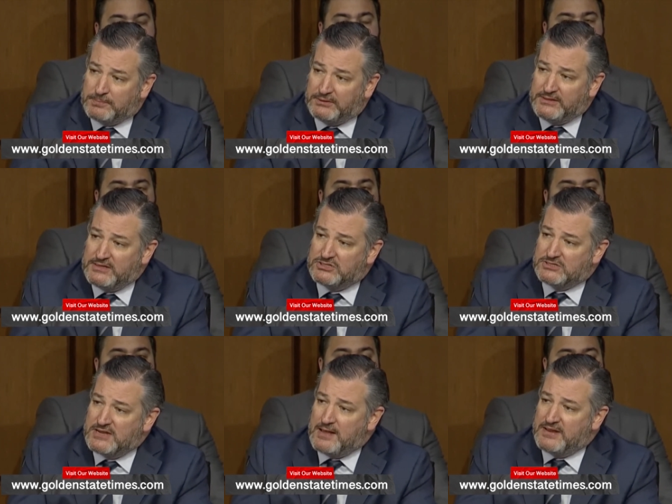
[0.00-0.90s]
the police
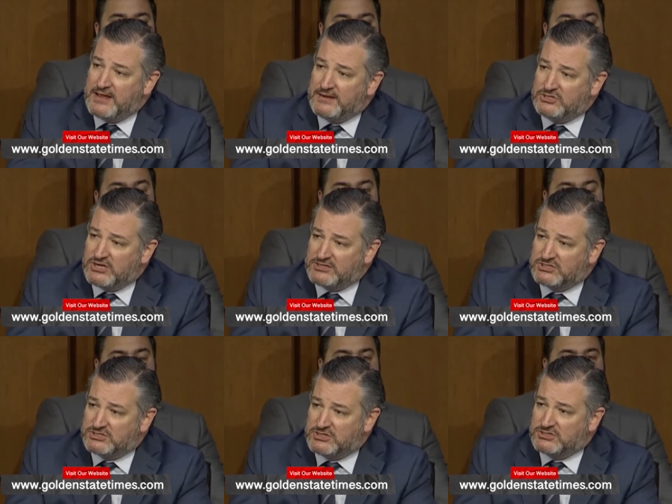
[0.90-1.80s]
is nominating
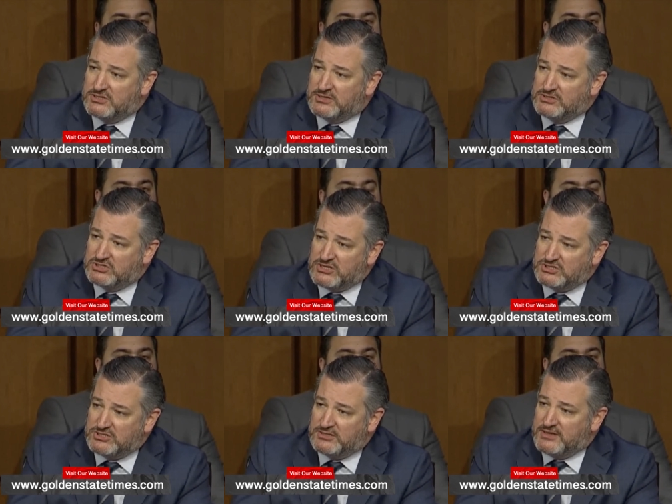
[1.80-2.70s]
justices that
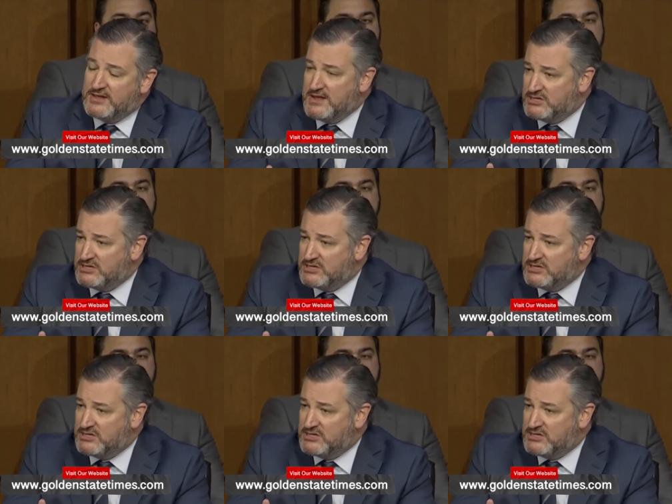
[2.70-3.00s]
consistently